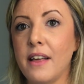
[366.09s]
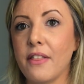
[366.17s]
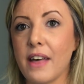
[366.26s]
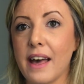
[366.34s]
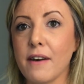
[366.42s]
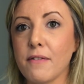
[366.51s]

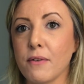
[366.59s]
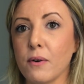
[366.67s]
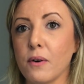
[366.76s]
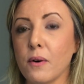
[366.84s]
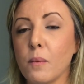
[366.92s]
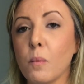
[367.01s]

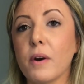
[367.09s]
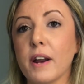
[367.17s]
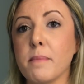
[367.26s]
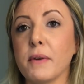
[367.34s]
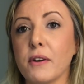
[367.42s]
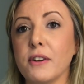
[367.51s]
Therefore, what
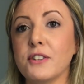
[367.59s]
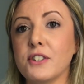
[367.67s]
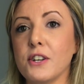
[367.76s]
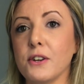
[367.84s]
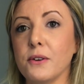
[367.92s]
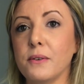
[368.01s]
I'm going to
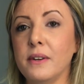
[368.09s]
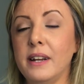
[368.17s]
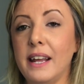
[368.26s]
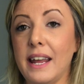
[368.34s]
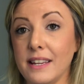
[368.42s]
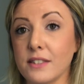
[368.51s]
do
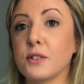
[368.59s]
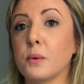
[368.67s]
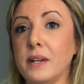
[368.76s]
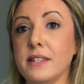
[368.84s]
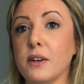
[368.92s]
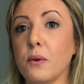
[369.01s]
is
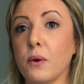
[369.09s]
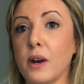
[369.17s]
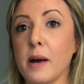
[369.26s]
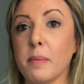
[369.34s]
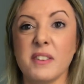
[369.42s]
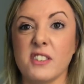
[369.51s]
squeeze it all
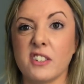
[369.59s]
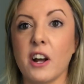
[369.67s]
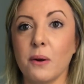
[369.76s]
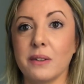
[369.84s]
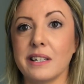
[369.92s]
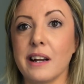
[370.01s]
up and just
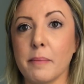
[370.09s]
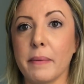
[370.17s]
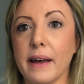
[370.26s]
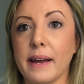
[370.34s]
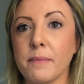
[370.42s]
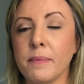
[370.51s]
hold it up
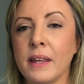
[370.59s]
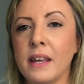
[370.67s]
there.